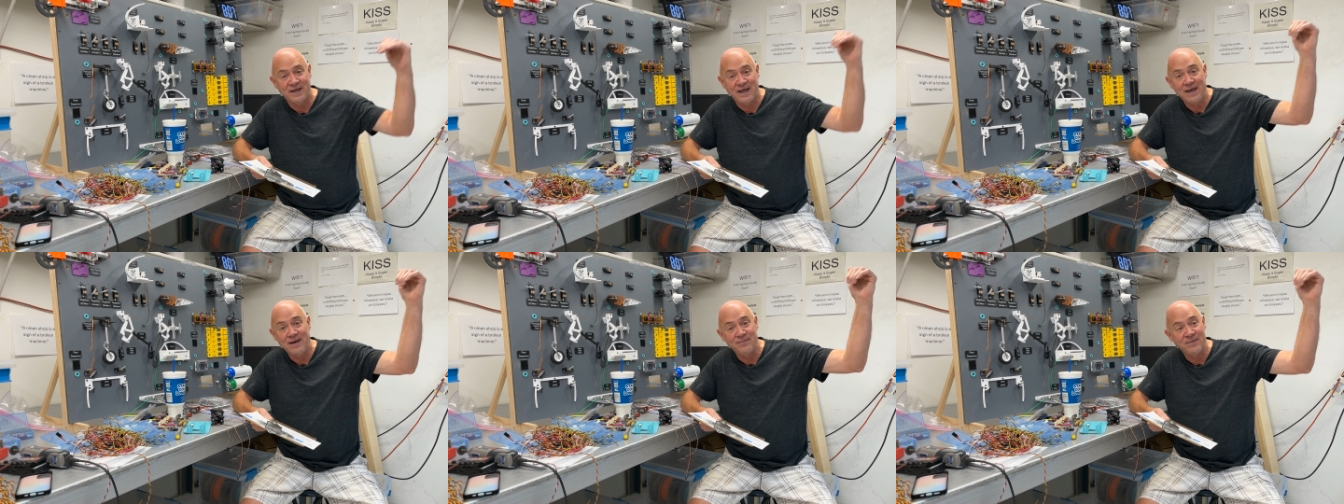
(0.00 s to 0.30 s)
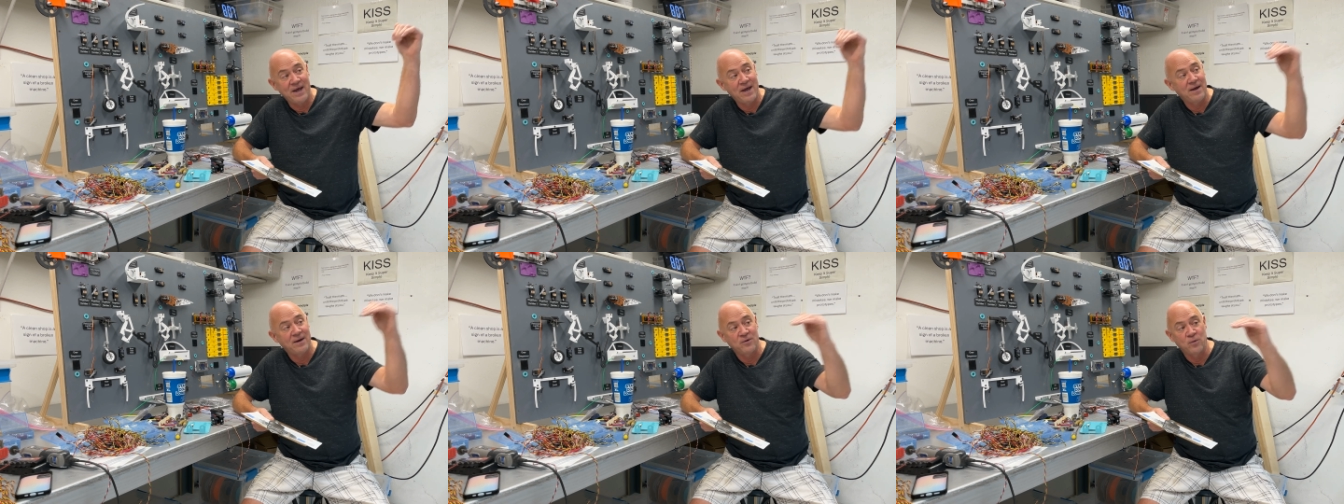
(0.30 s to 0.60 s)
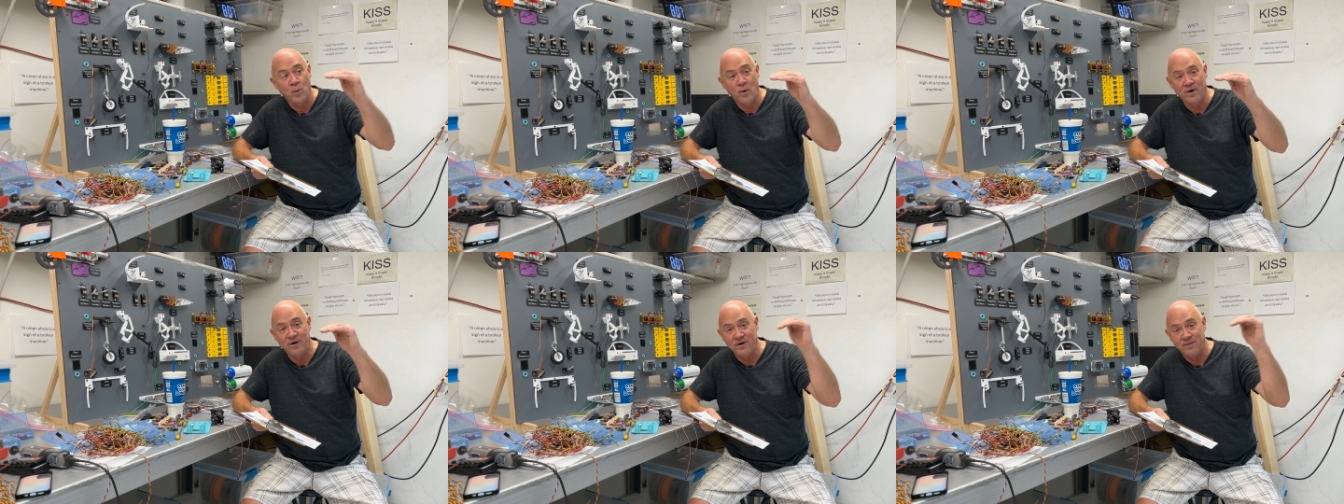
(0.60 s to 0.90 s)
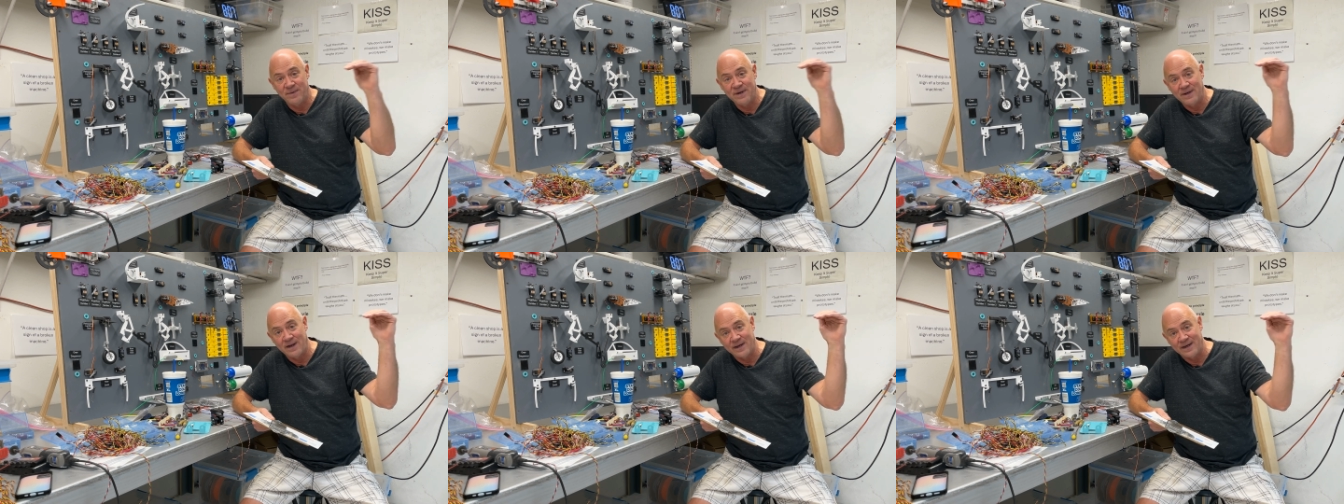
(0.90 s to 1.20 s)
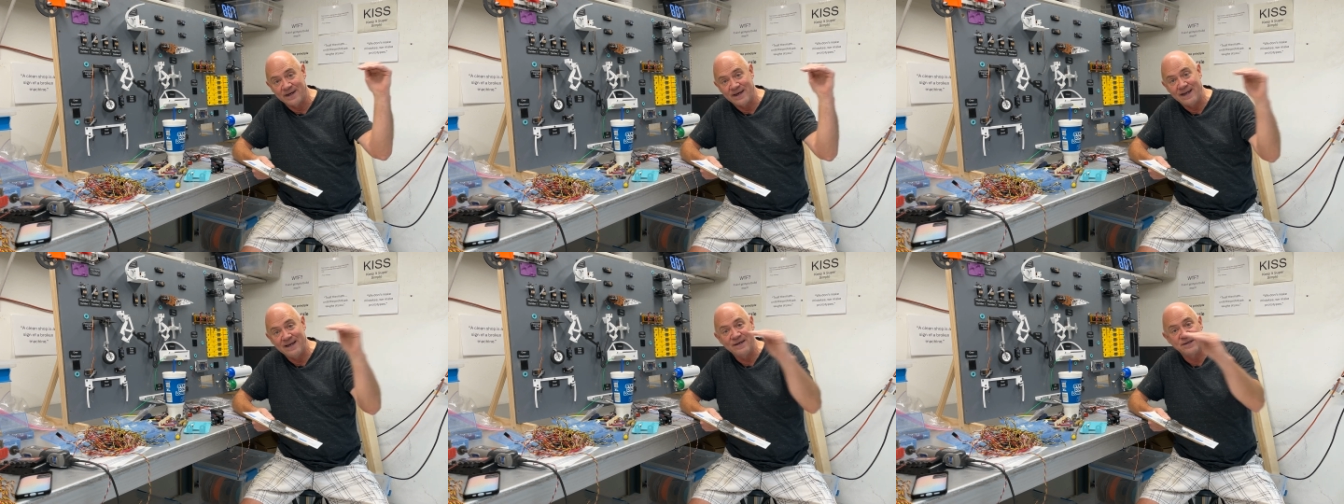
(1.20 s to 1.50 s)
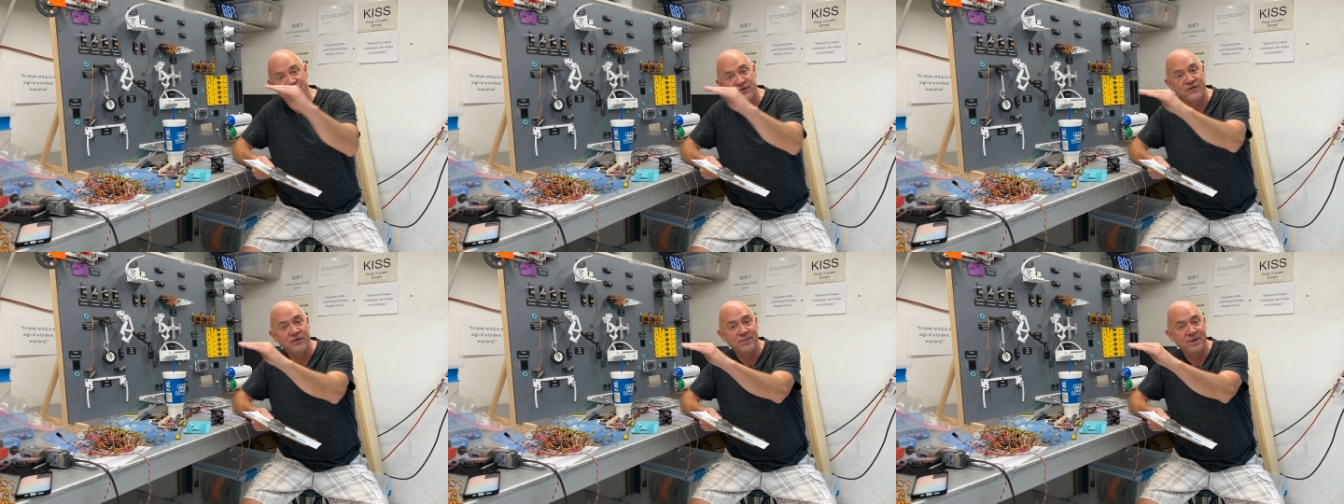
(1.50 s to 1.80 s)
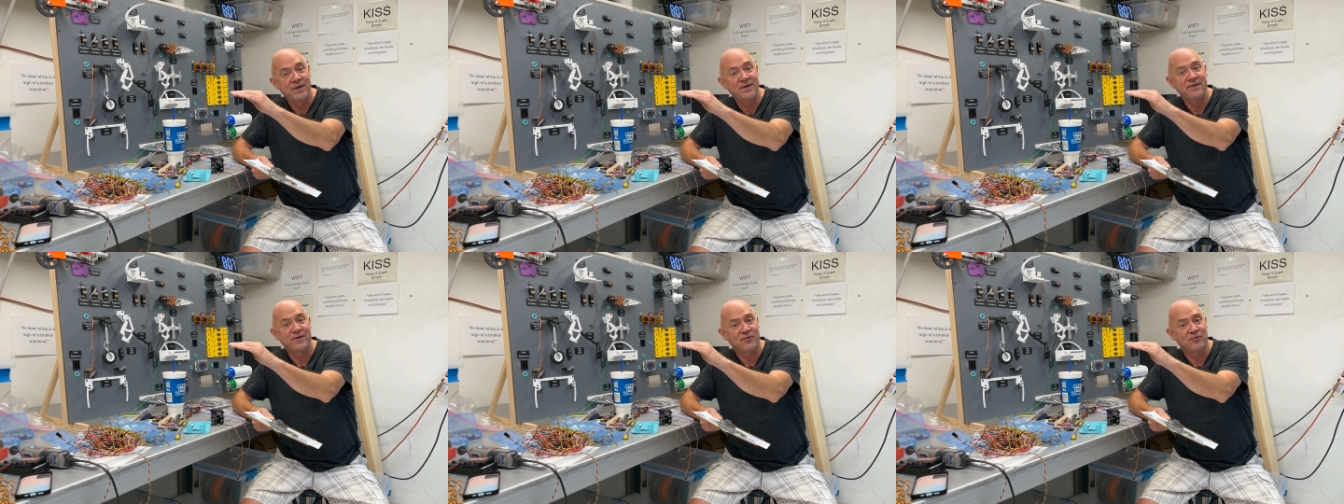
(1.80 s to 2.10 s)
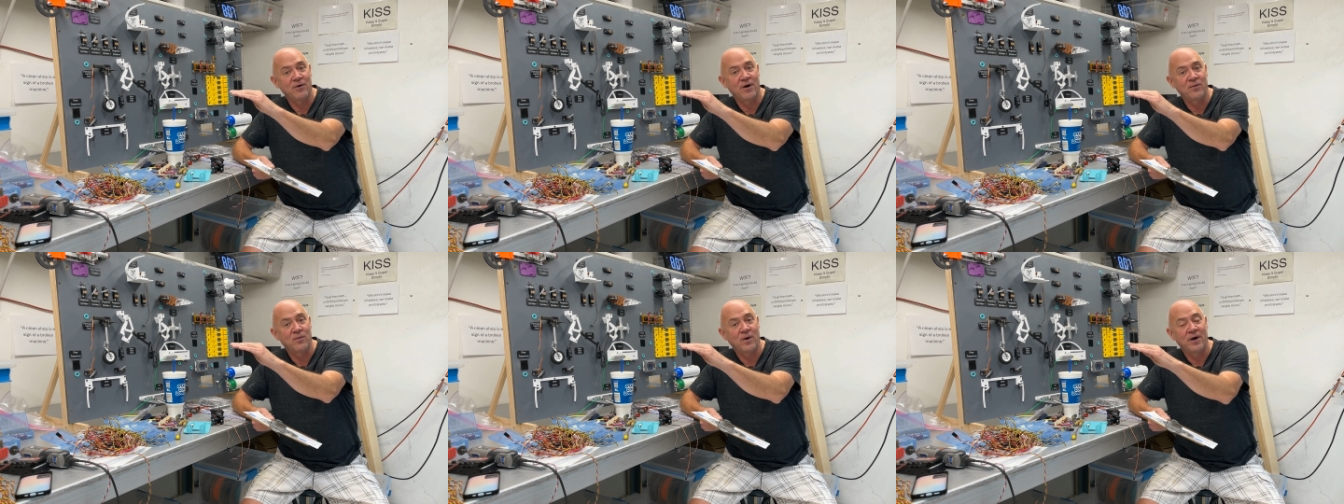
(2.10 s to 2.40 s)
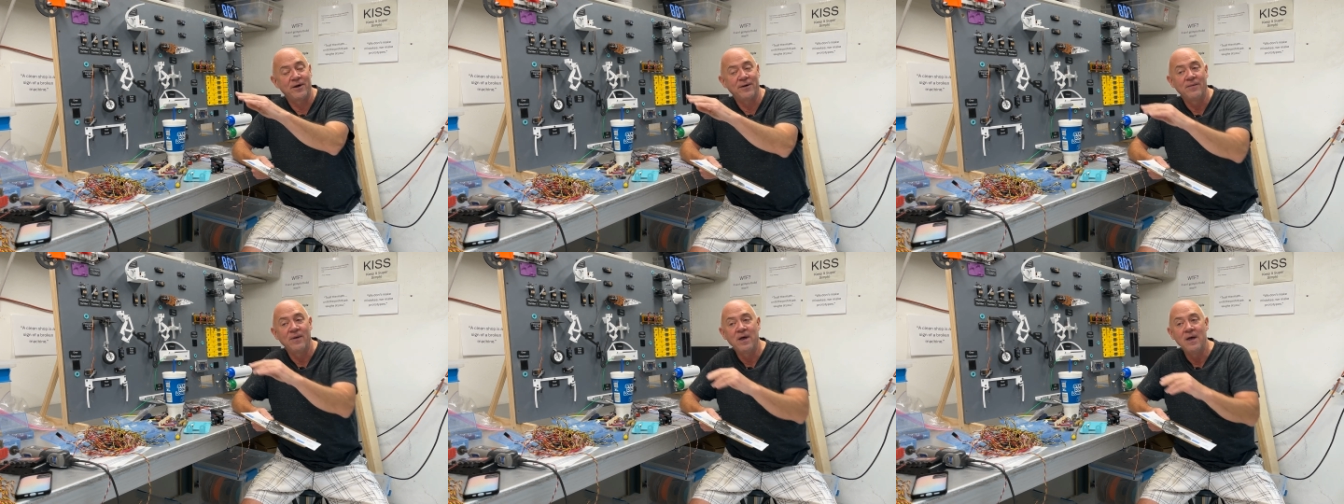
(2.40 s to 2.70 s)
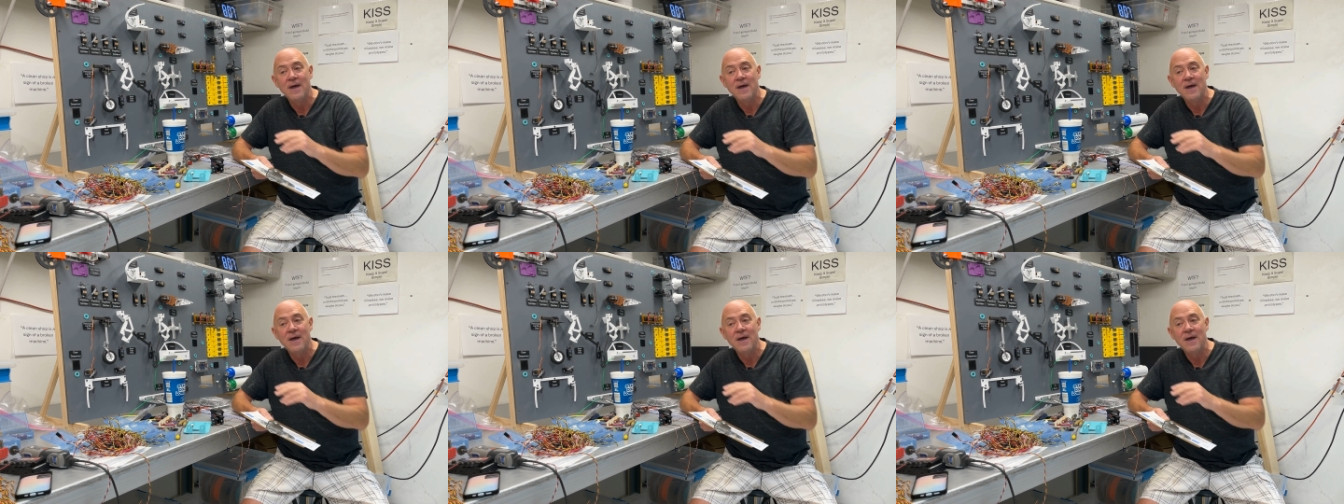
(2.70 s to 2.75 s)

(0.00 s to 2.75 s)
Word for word: came down and wanted to be like an inch from hitting the runway.